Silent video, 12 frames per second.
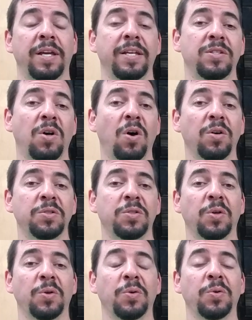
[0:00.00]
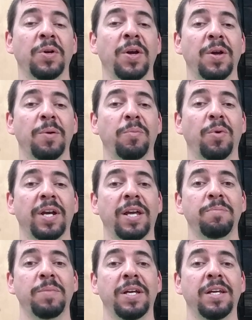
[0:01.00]
he's also
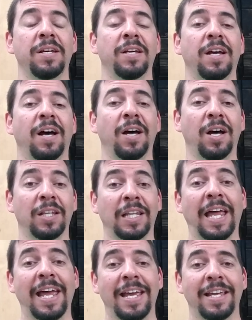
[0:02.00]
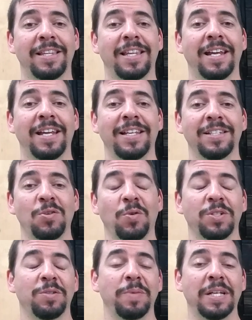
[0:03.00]
bringing me a lathe that he's
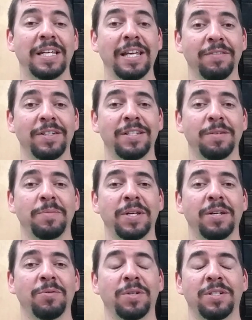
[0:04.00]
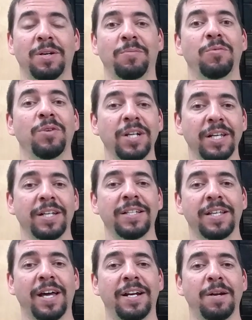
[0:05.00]
going to be giving to me, which I'm really
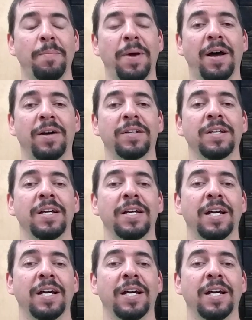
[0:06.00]
excited about.